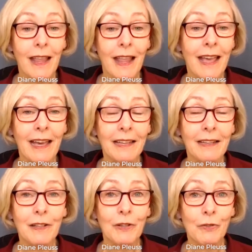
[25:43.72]

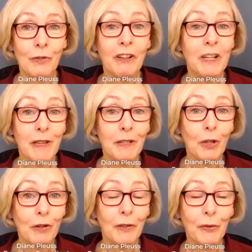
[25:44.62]
And you're going to be
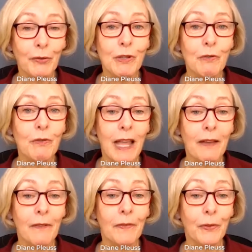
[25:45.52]
local, so you have